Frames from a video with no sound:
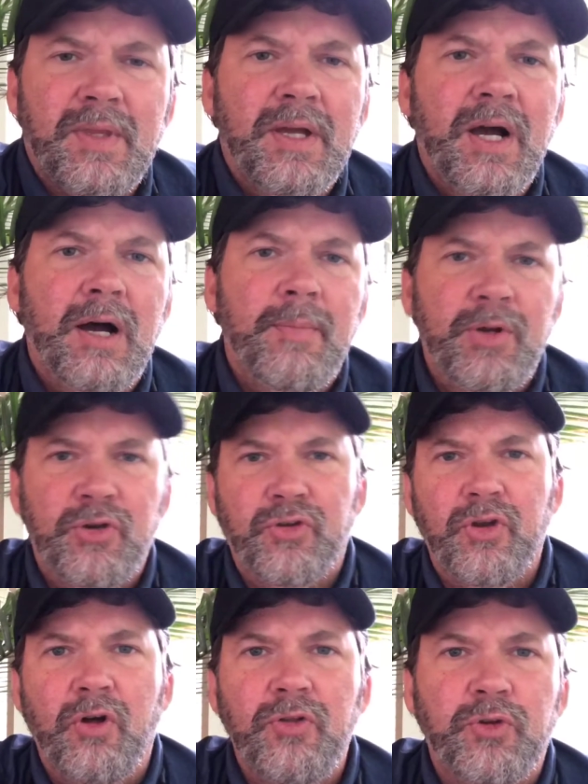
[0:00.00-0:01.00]
and you
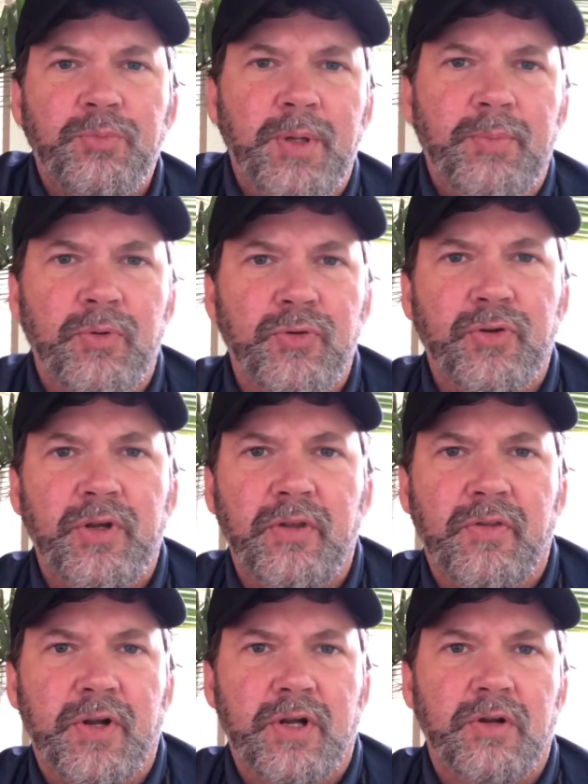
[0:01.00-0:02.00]
see all these people
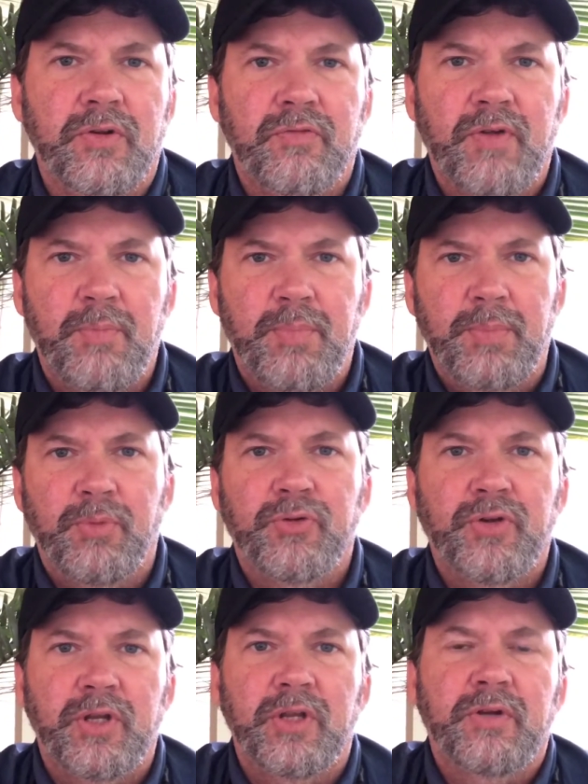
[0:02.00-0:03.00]
sitting there, and you've got people
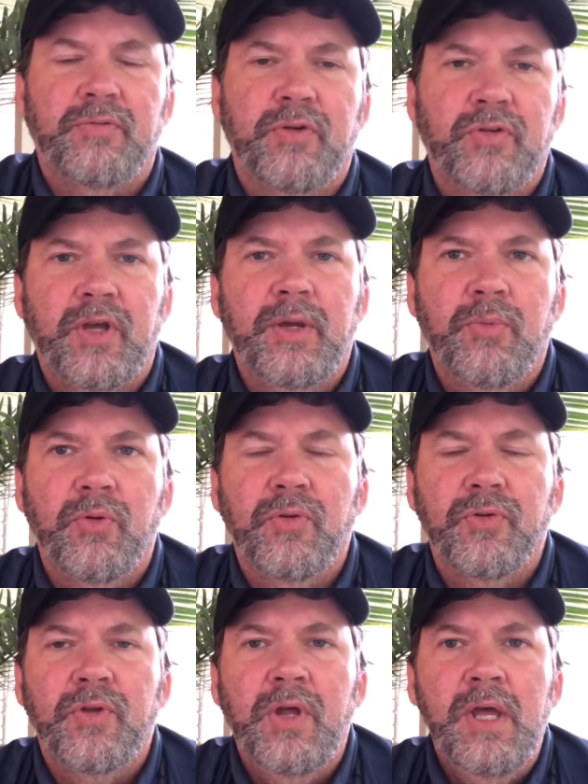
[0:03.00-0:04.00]
sitting at different
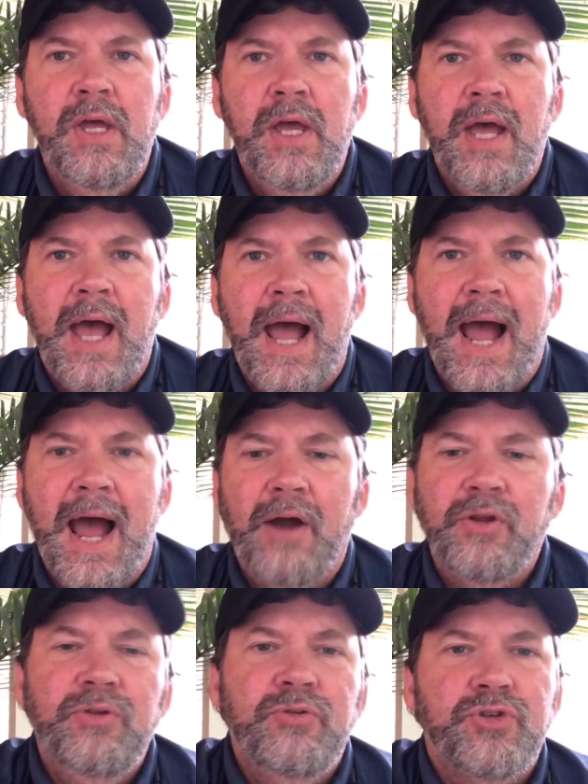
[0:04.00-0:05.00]
tables.
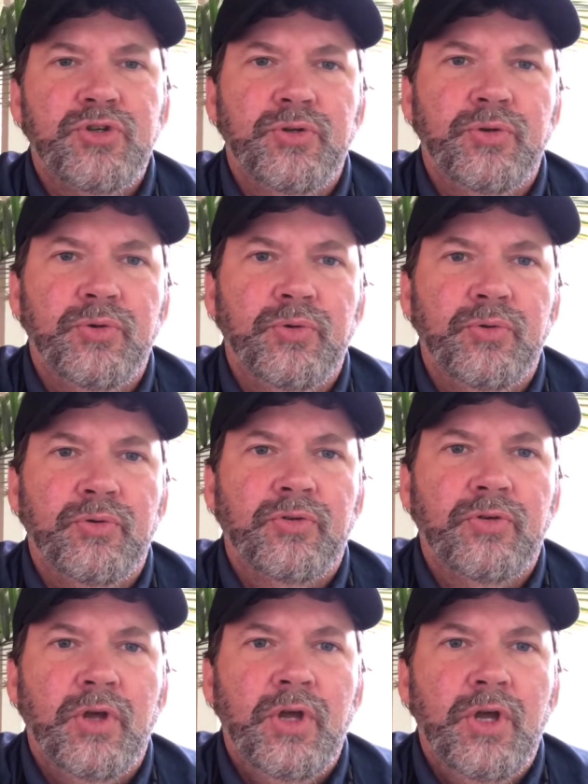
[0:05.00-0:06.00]
How do you
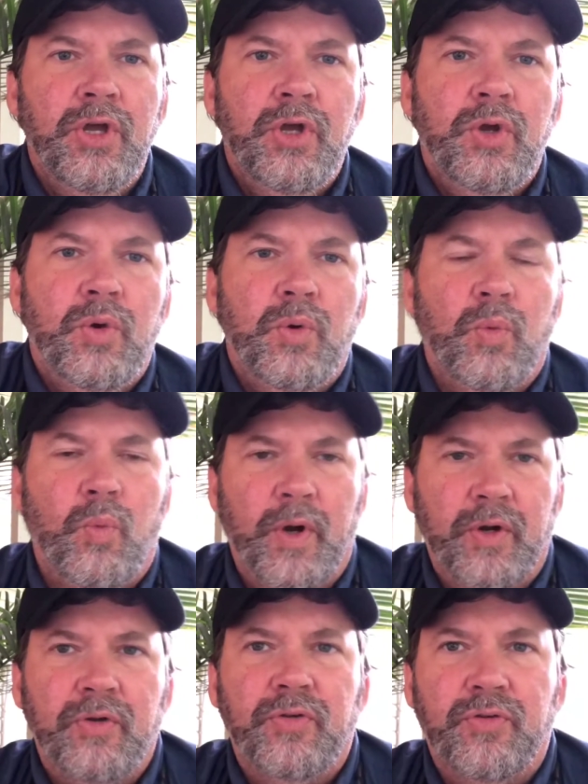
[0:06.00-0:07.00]
choose
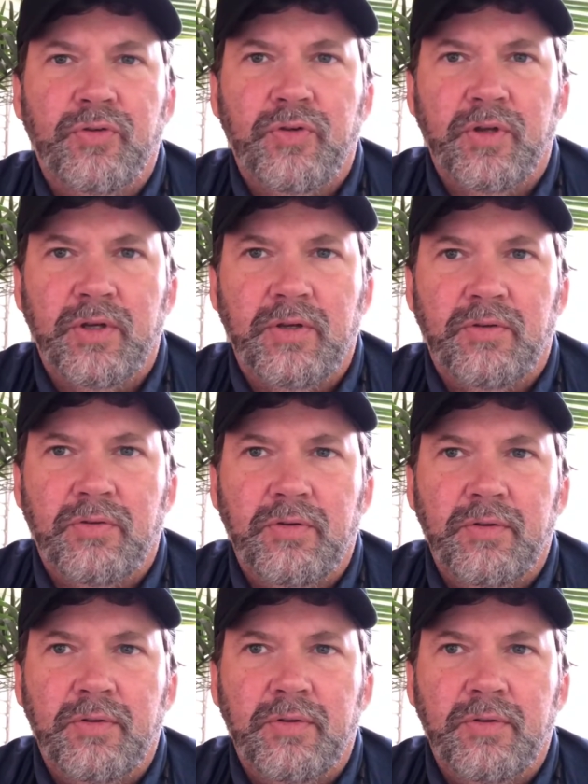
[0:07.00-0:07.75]
where to sit?